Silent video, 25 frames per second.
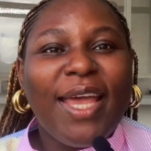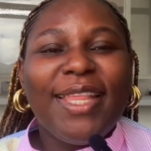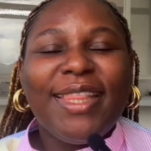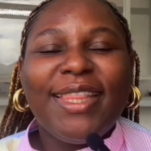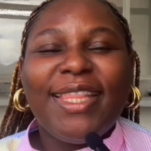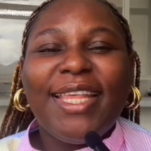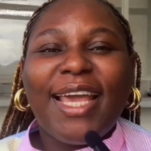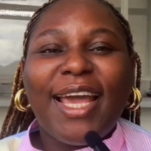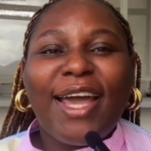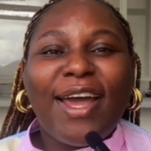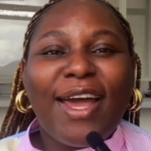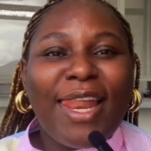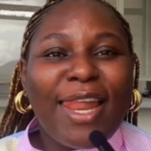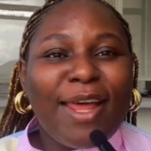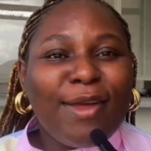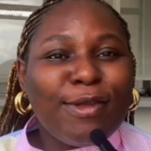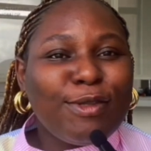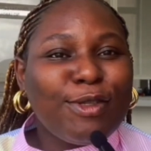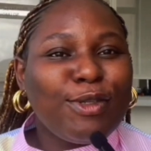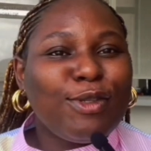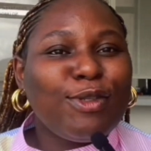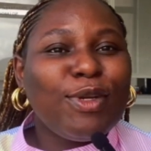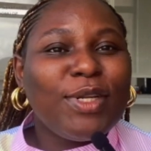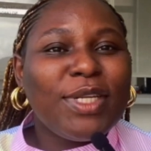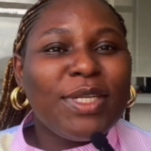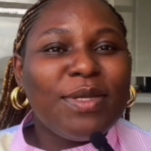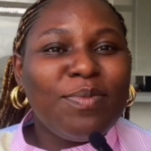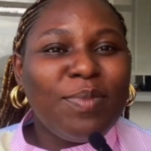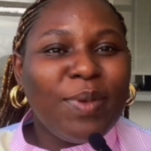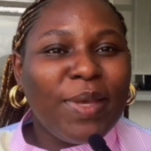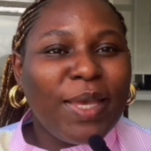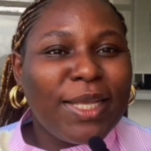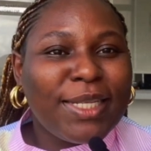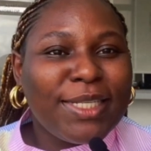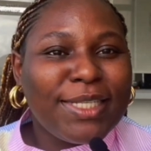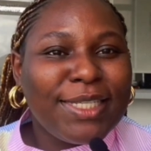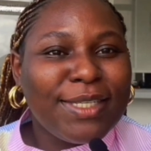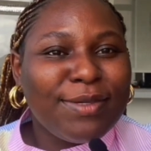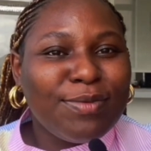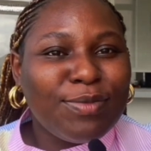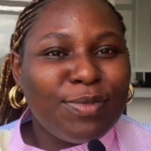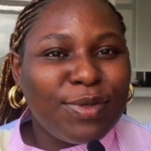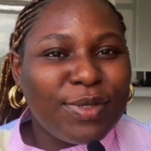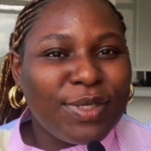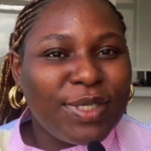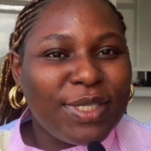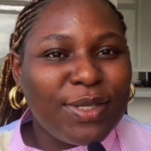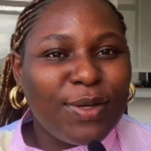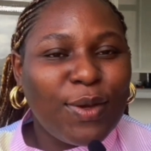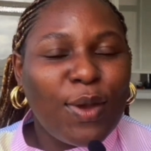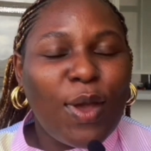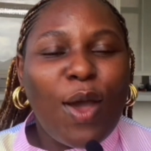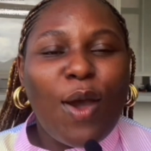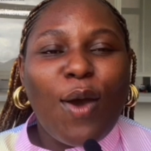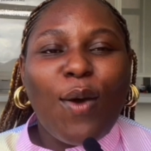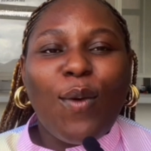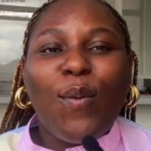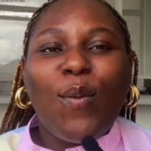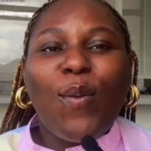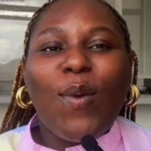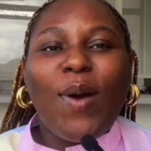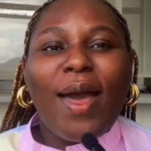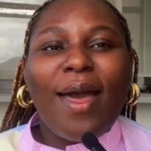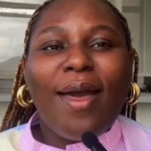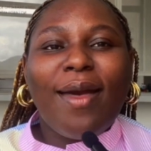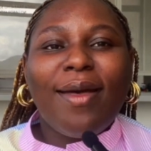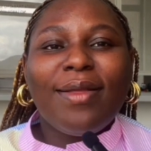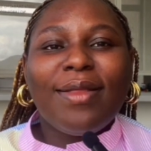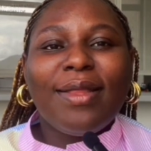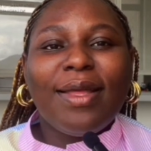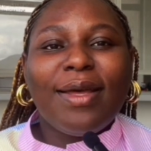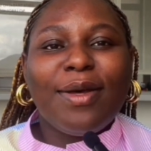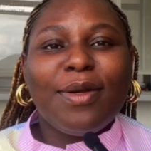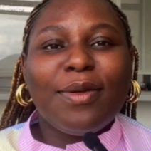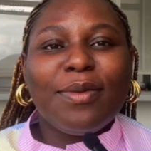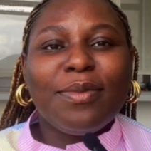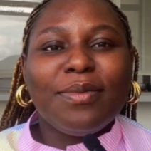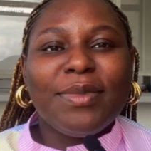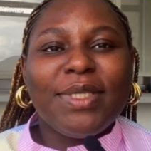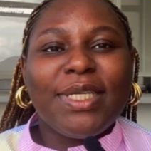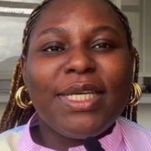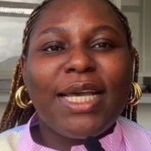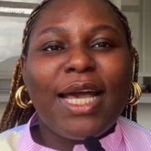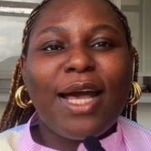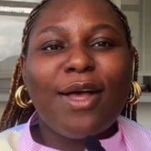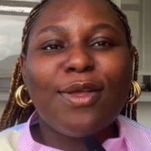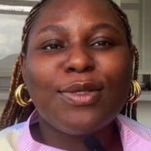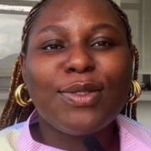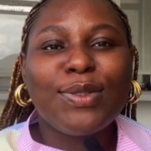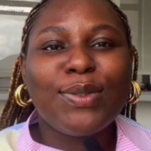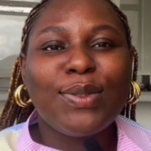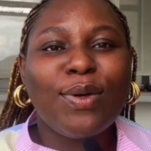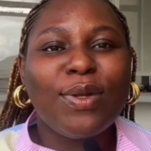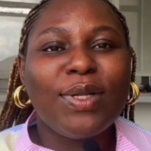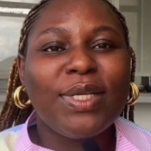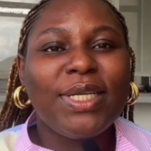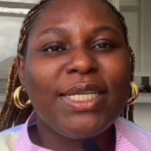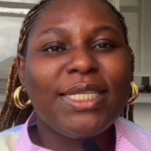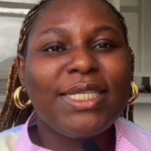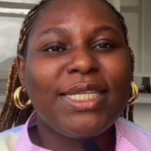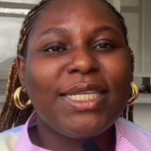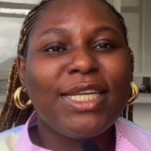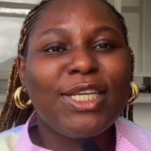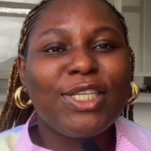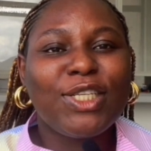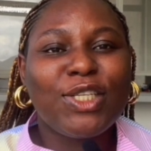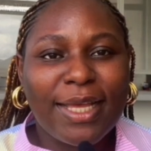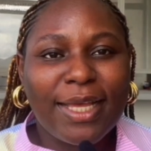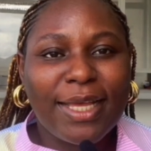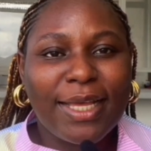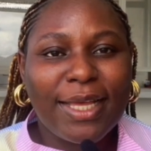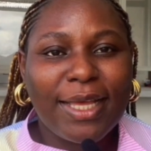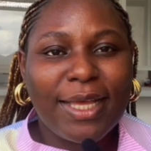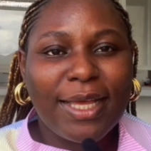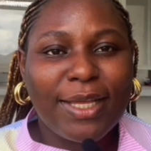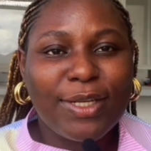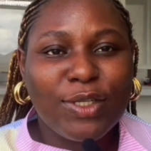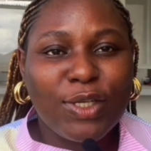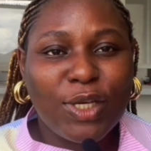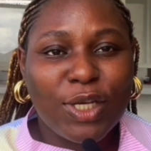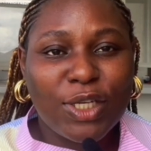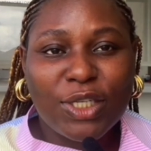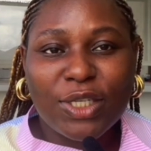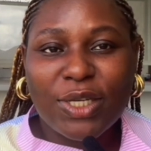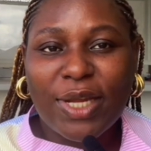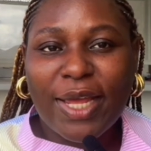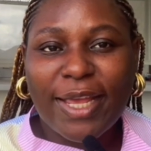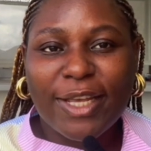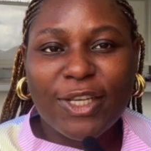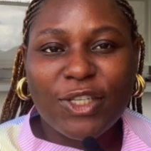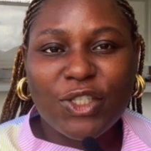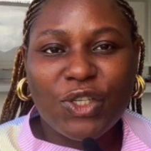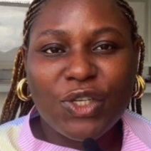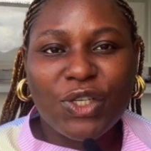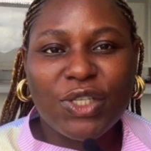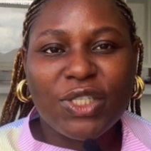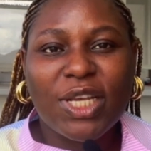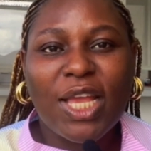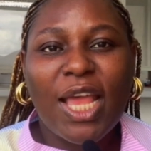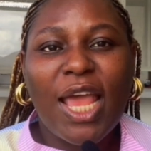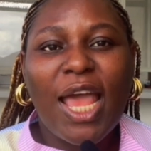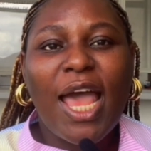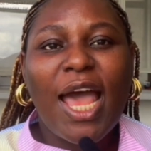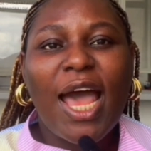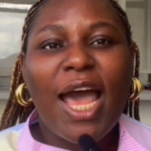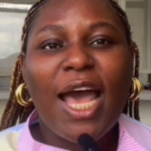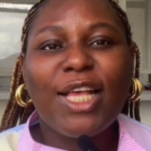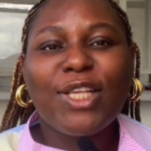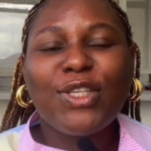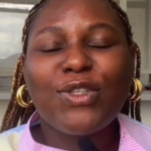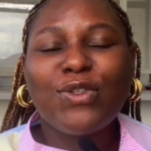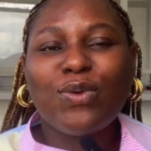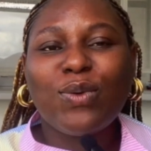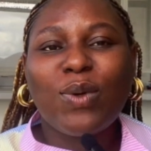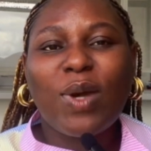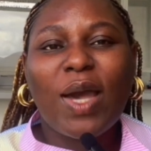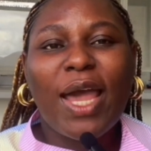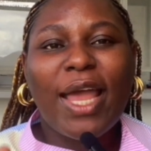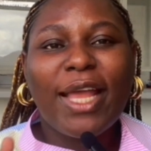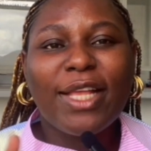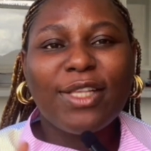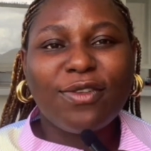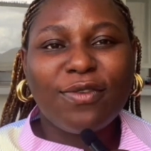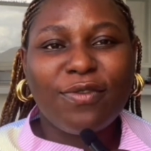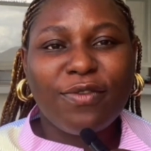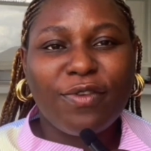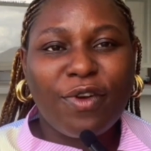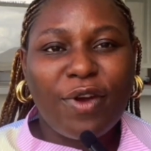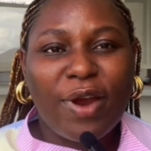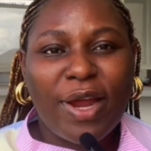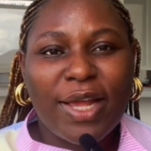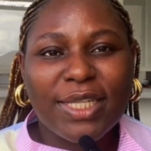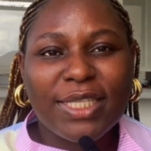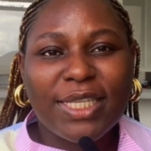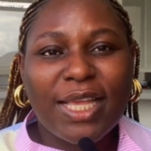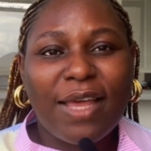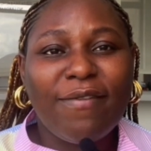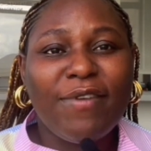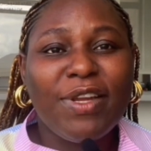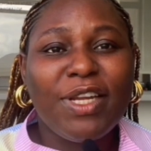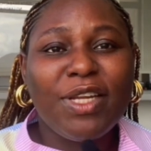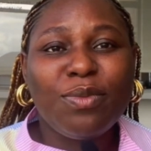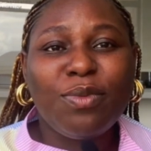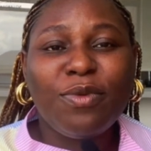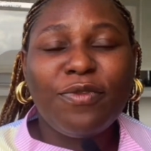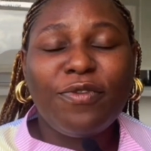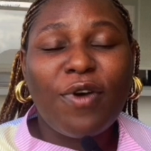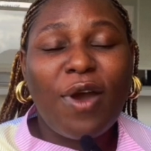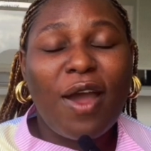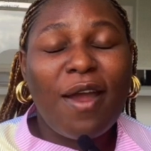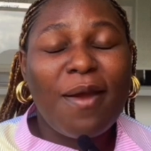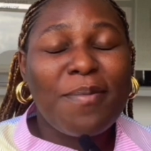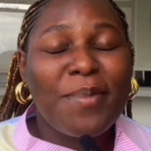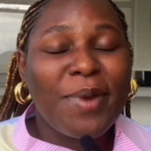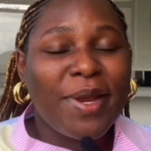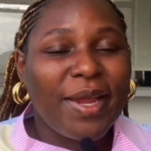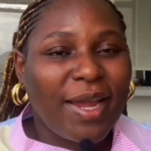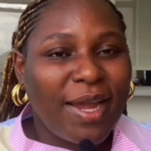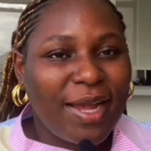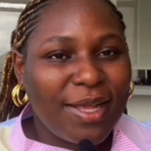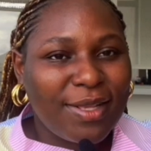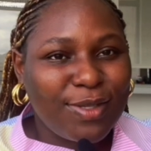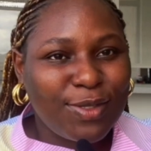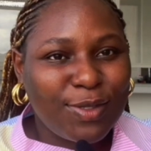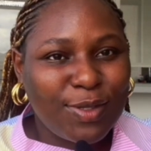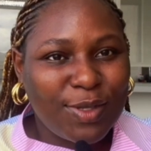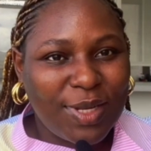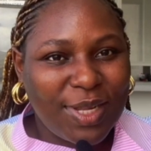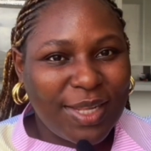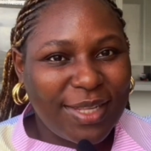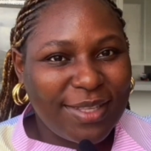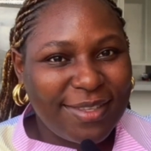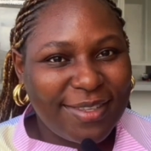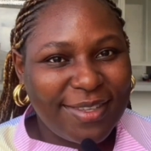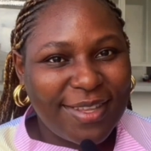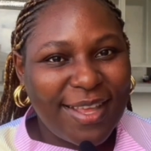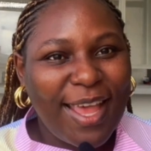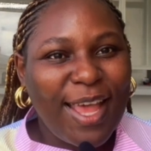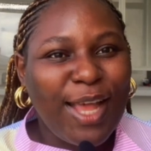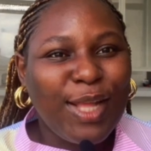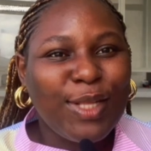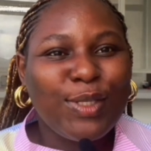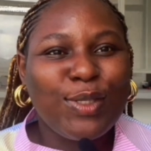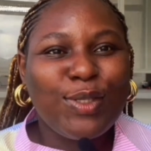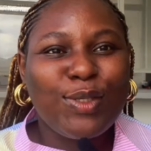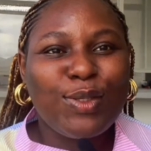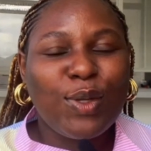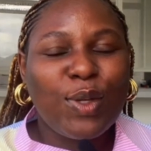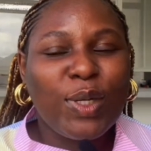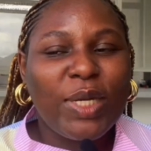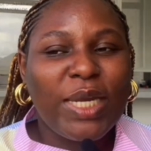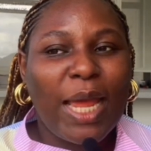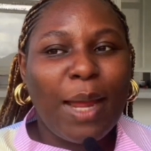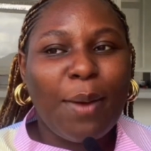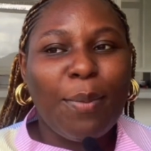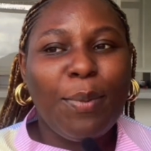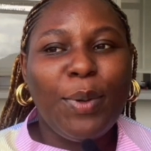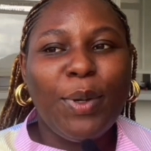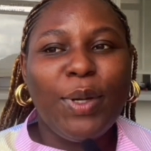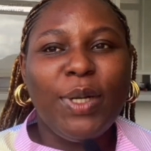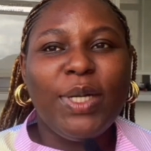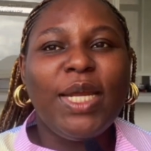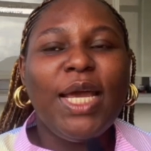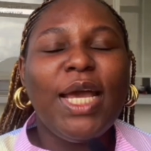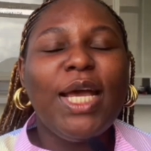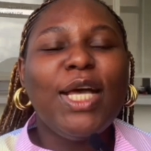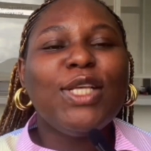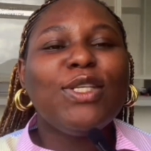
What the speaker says: They are allowed to study PhD in Brazil, while the Council on International Educational Exchange has two kinds of grants available for American students to study abroad.